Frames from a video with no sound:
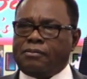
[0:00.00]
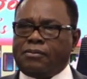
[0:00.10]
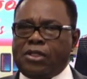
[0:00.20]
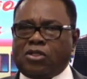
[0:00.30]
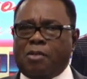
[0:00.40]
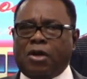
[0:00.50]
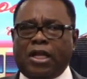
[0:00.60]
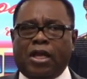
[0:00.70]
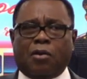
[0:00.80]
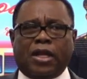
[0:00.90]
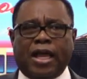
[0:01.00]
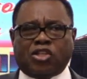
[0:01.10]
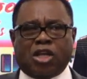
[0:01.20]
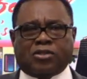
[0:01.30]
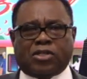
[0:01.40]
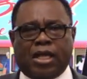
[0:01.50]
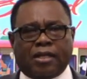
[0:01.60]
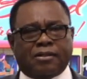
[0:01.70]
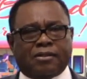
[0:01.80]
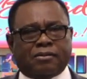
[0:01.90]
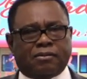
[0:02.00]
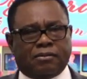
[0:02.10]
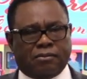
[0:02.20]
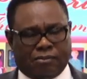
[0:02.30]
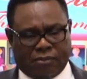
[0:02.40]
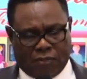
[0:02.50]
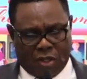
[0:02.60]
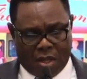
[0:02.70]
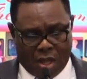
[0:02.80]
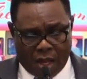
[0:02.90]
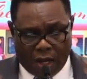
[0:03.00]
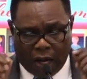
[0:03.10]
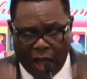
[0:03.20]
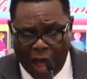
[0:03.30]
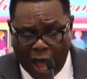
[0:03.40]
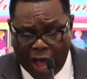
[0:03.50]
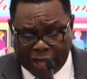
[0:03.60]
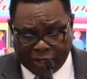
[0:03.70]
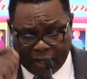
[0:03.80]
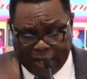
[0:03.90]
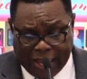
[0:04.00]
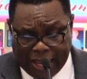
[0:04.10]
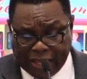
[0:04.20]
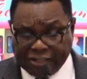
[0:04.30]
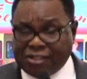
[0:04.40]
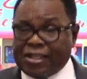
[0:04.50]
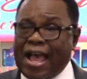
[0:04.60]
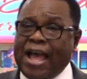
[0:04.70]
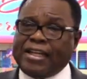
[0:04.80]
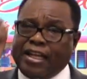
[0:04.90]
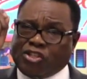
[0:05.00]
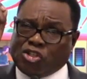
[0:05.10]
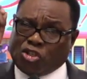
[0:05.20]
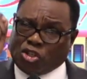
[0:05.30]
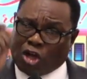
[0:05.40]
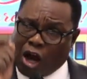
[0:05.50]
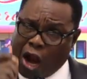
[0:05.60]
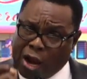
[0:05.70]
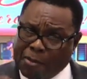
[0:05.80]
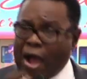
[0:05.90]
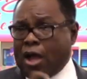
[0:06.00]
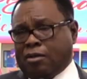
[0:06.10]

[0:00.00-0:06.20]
Did somebody hear what I just said? God is a disturber.